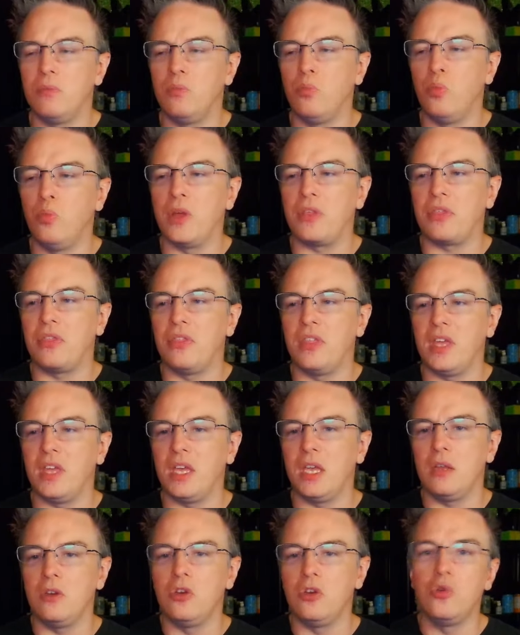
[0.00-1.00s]
with
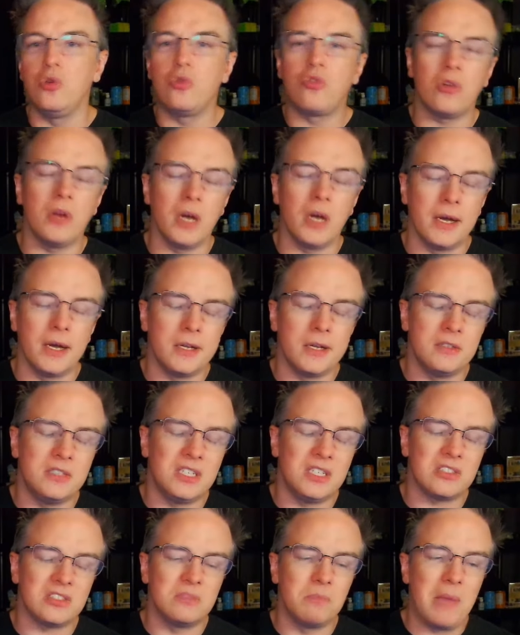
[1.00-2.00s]
the new uh,
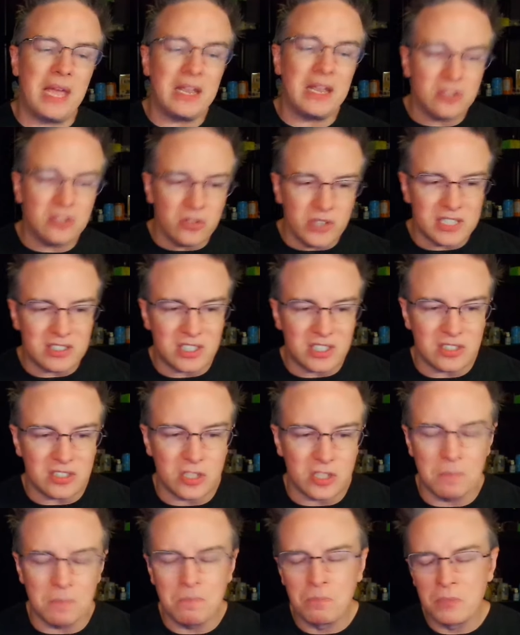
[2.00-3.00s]
dismantling
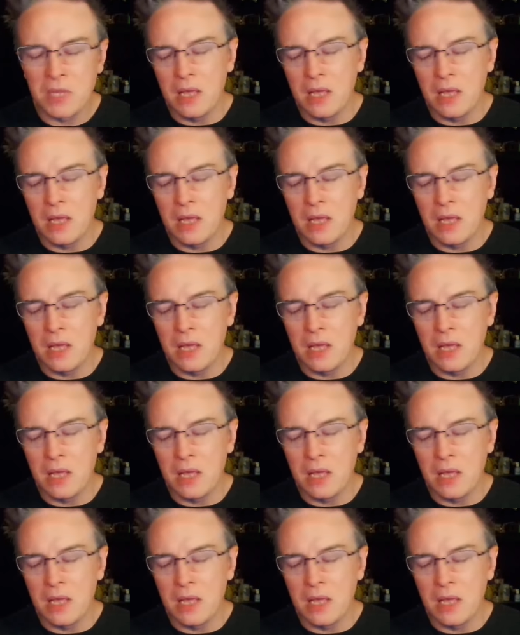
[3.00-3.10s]
system,